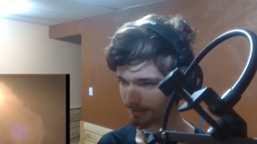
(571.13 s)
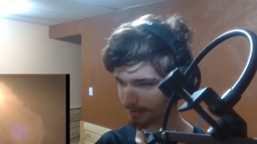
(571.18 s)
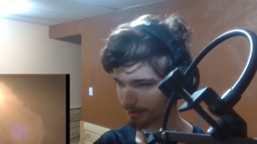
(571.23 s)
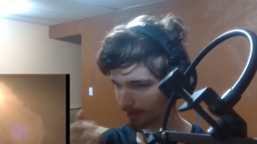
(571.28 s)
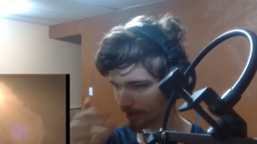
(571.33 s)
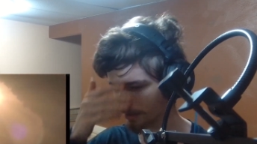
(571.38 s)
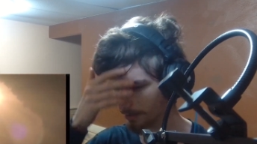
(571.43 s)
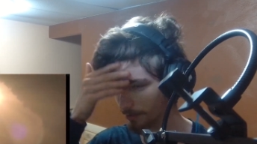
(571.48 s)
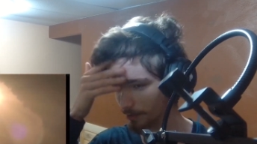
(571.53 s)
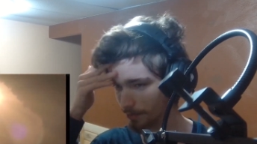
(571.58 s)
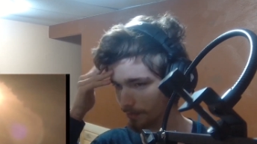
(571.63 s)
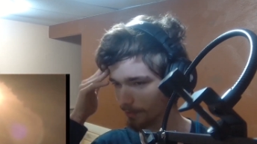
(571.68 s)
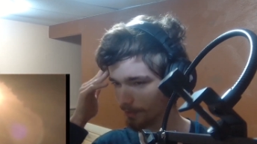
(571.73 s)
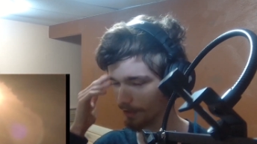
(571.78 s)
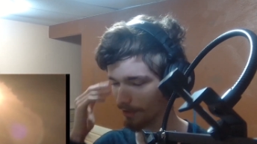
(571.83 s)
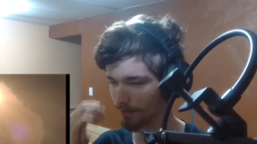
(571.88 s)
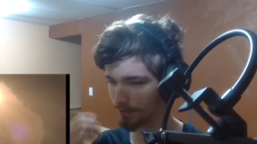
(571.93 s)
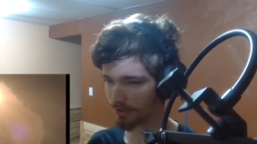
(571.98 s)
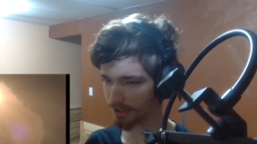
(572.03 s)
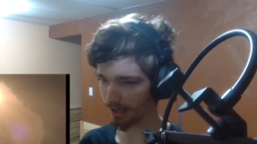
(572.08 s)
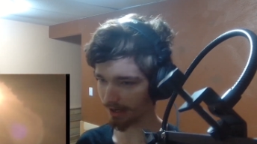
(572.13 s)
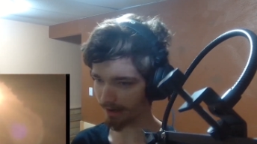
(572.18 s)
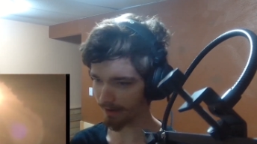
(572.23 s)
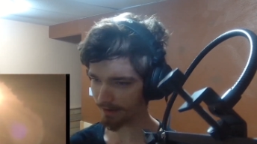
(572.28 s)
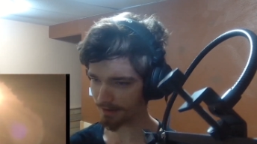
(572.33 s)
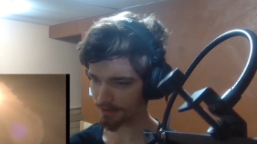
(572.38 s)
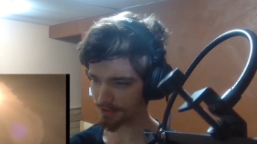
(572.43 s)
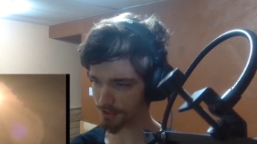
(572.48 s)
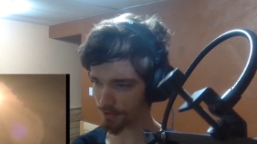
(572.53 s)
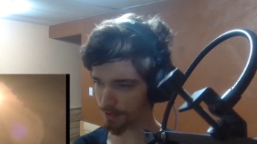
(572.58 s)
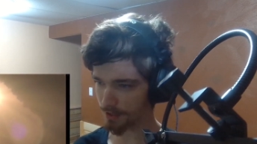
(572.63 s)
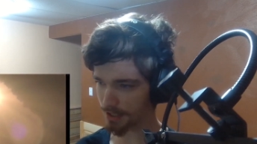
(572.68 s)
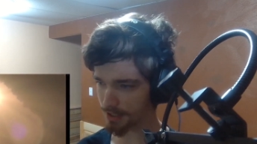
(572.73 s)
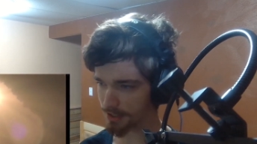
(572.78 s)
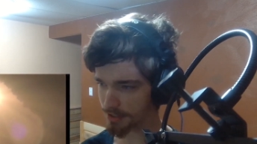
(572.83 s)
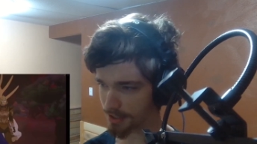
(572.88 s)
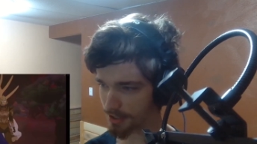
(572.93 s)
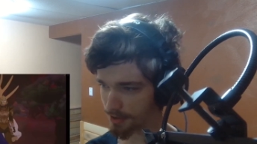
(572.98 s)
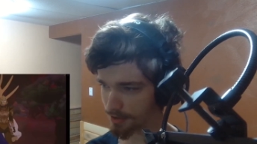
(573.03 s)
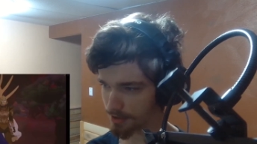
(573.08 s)
Yo, okay. So
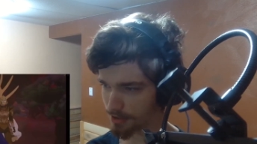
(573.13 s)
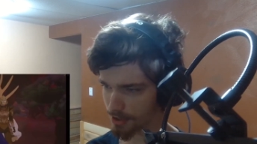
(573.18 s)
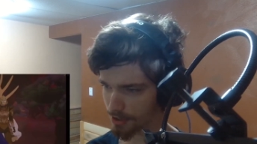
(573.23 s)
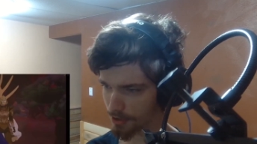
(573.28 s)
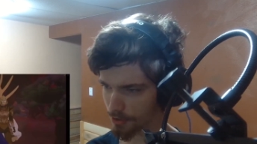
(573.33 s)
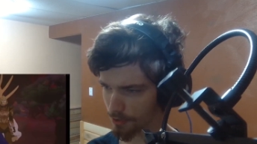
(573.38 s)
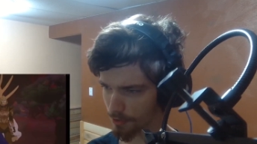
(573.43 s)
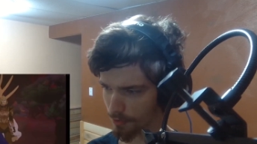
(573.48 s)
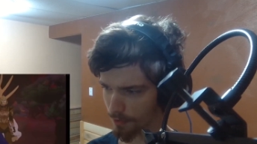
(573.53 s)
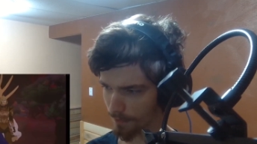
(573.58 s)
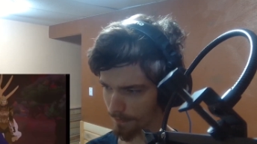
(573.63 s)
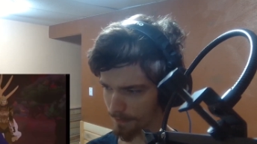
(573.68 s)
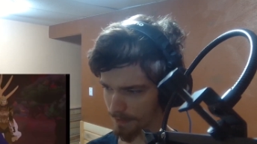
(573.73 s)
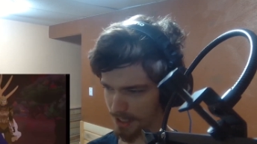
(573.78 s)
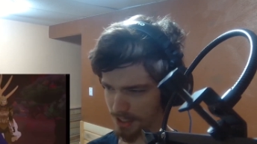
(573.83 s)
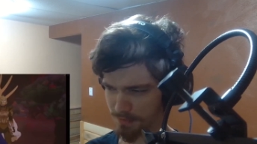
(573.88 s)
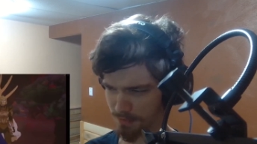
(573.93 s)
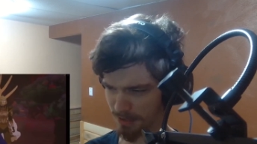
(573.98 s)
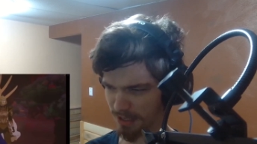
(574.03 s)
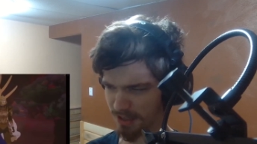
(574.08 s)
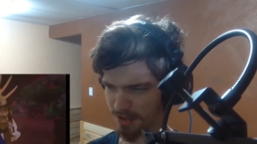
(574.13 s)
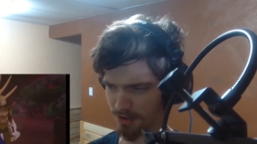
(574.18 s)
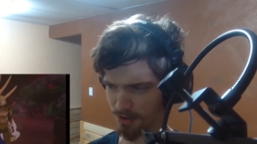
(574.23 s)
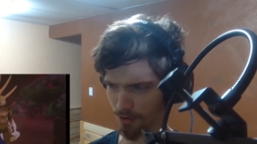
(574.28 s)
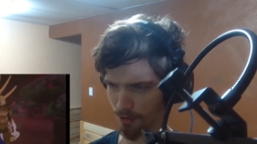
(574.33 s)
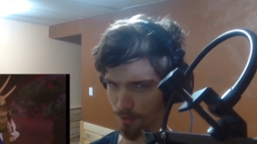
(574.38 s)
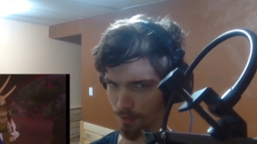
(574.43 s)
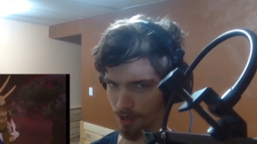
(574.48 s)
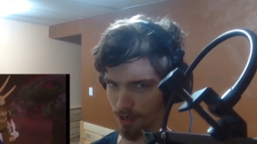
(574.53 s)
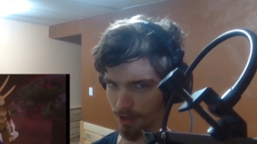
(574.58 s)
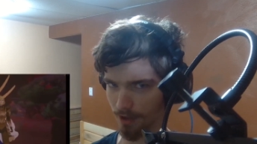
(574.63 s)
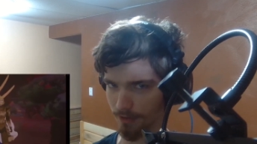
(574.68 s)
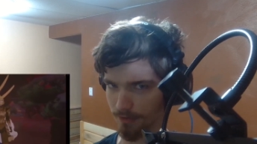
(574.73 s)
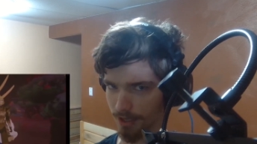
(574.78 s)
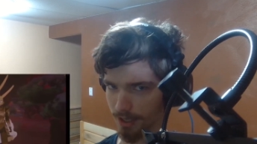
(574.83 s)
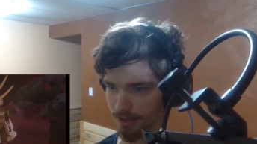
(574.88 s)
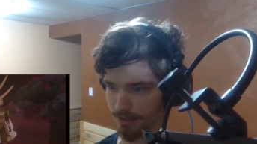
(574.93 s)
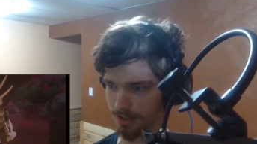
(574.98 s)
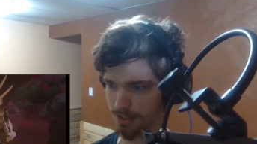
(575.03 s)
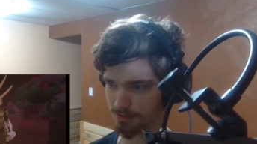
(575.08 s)
he's here too. He's been here a while
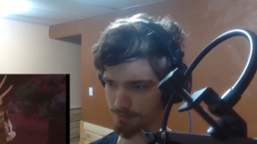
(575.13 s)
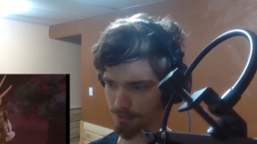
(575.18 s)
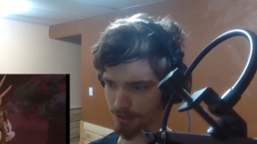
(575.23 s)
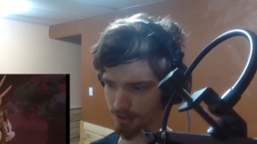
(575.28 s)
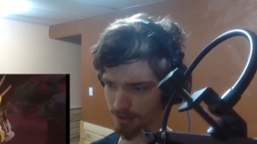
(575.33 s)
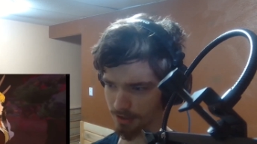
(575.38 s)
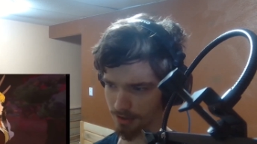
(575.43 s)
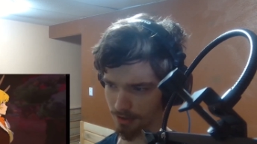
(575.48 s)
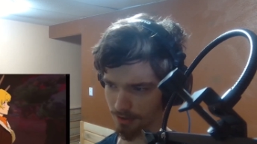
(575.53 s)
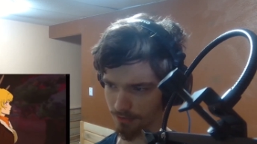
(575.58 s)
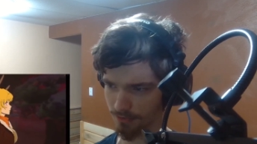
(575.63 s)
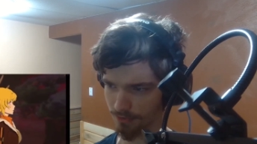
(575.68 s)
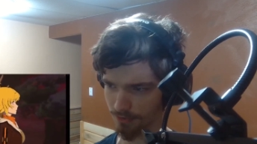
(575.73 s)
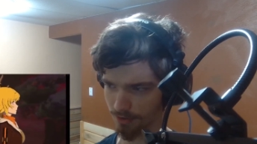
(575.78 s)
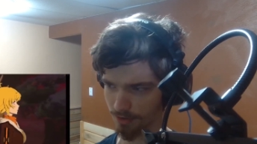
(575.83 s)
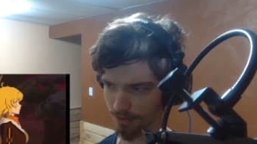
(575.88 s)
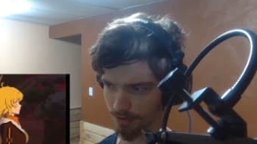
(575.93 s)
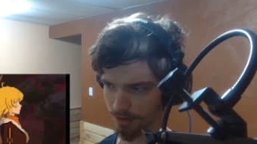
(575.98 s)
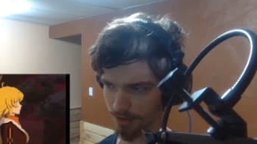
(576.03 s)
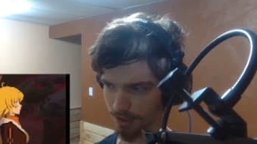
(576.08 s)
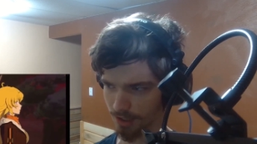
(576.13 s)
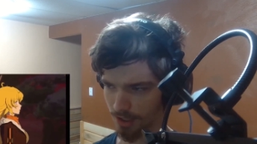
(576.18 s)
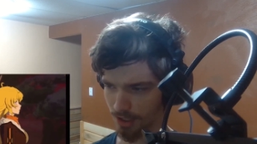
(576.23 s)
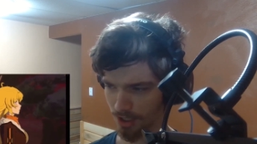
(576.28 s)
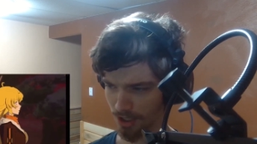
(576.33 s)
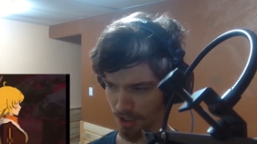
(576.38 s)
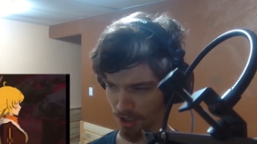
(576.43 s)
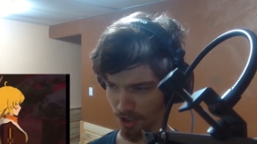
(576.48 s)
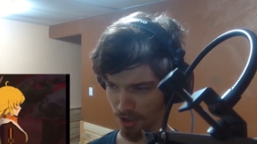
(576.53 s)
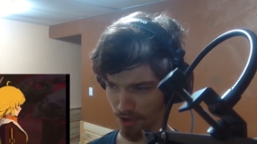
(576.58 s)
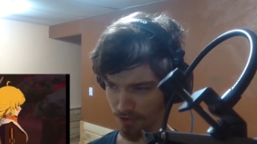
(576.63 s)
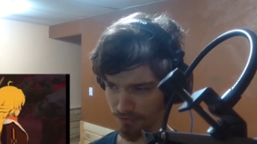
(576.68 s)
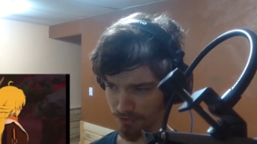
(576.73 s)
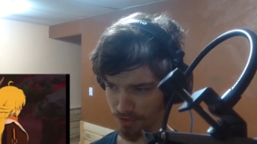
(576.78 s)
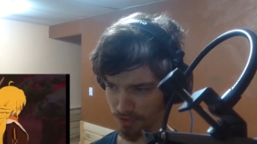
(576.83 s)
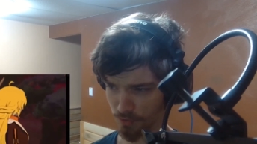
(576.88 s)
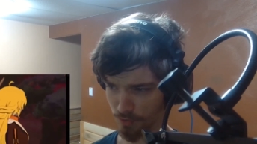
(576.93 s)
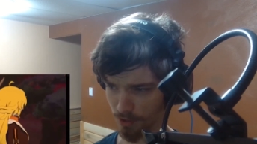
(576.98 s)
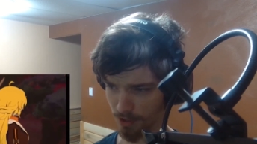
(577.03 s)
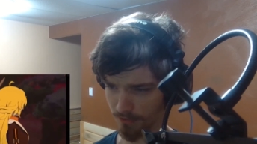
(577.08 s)
then. He's been here for over
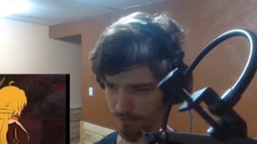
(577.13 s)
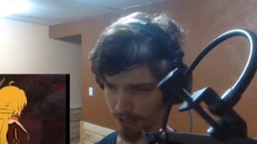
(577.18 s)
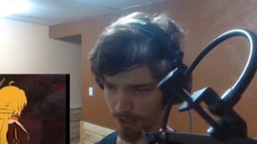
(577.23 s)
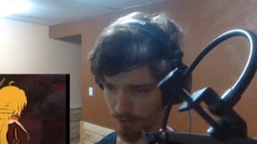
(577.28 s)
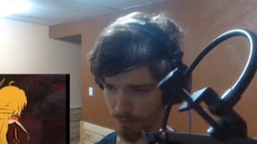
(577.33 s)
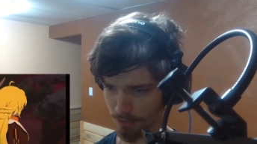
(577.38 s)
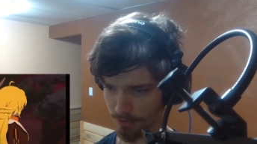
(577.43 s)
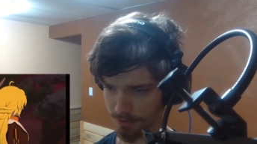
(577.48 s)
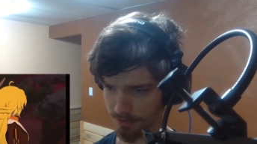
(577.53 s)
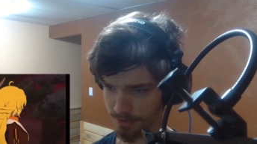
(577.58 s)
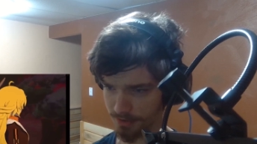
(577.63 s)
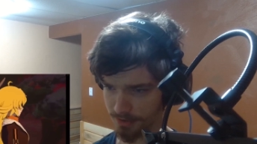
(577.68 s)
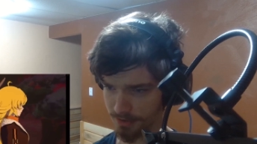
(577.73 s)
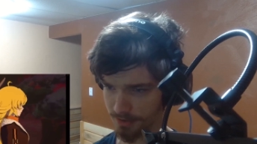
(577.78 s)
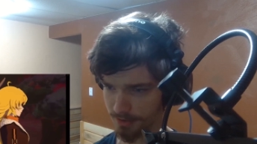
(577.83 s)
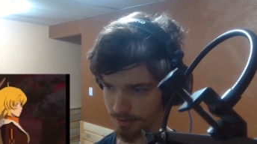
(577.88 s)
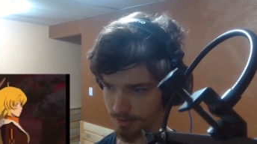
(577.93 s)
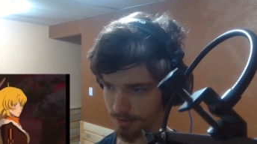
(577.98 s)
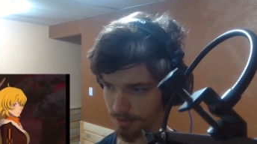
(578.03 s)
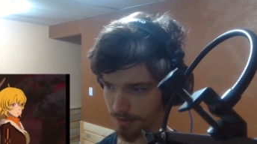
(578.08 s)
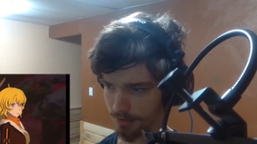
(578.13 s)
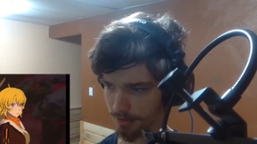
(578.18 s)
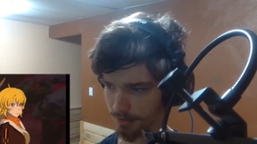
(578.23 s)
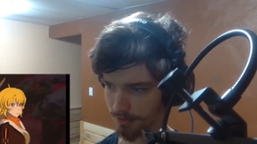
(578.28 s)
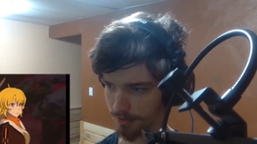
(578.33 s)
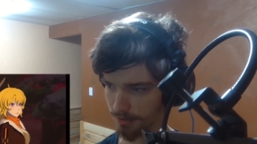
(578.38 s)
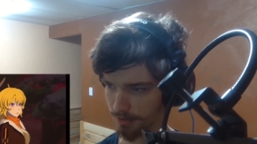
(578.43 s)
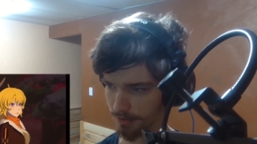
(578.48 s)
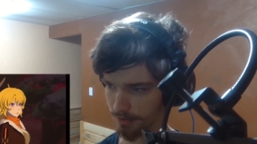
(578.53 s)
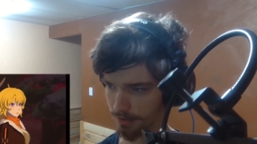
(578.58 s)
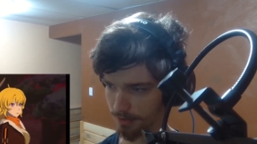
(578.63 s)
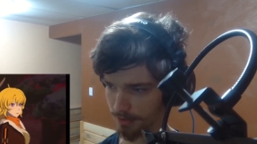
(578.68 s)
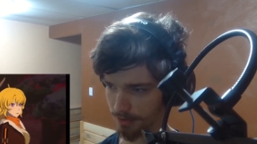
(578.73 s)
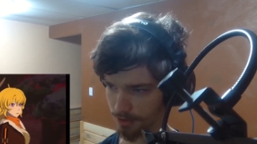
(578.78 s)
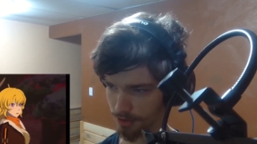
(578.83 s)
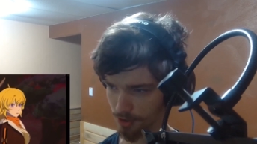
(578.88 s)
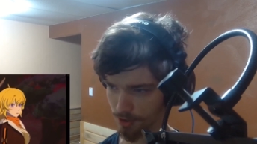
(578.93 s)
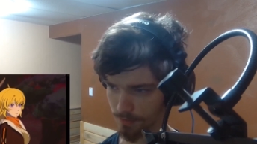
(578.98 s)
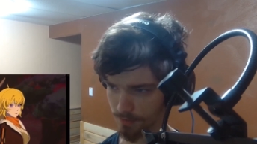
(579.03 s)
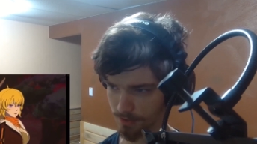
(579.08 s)
12 hours in
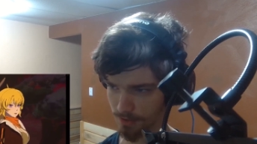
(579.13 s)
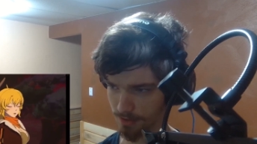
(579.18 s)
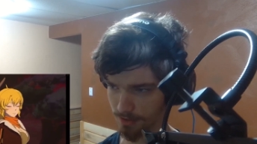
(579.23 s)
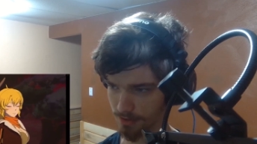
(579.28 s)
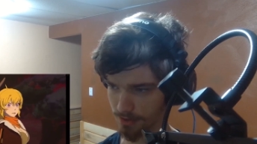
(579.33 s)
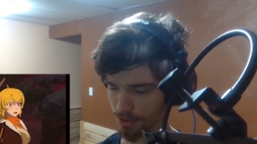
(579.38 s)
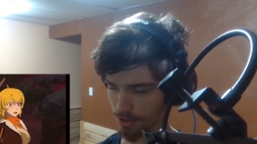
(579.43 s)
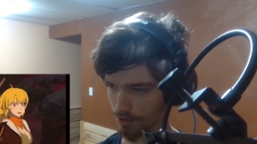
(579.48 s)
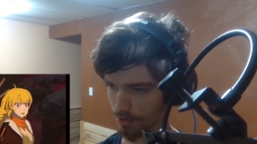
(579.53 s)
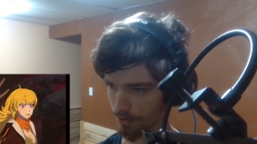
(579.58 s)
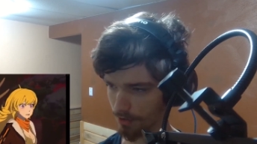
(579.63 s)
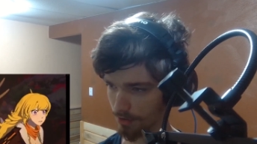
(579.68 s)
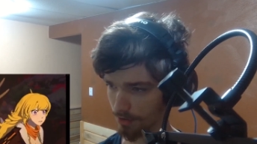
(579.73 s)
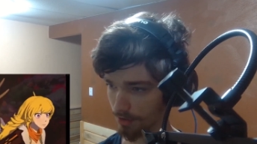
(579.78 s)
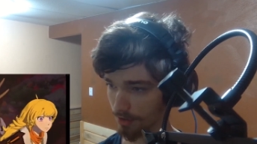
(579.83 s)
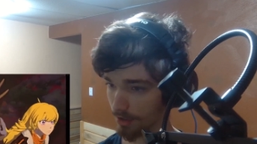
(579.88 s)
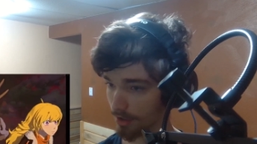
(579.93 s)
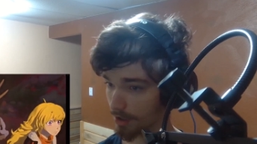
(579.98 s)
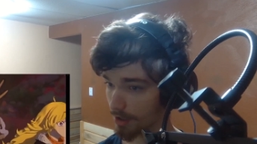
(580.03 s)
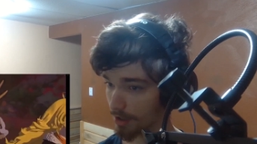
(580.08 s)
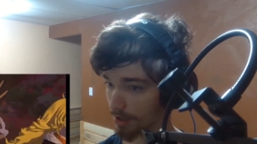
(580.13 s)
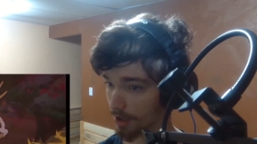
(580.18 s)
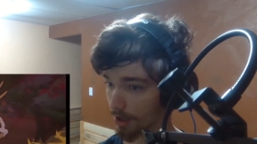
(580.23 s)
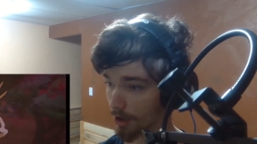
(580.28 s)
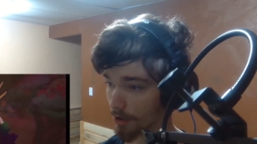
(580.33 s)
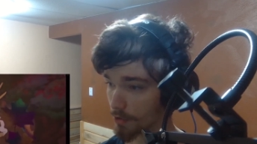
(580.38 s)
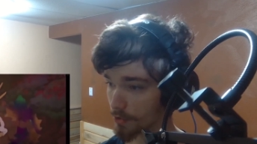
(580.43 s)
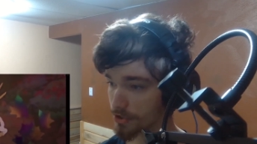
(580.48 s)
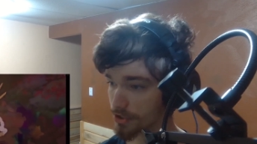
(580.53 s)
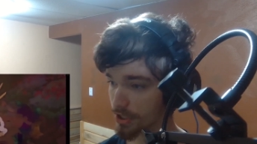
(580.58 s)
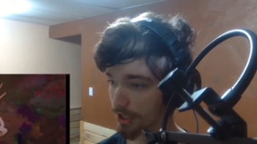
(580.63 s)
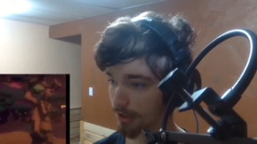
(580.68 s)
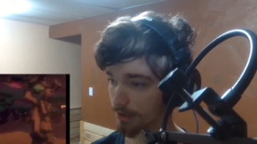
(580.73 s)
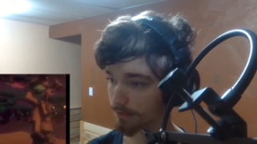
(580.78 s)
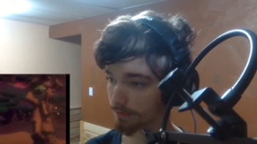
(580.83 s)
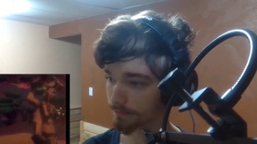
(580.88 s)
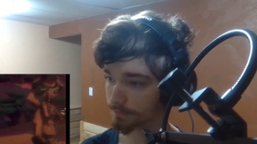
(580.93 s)
terms of the RWBY? show. Oh shit.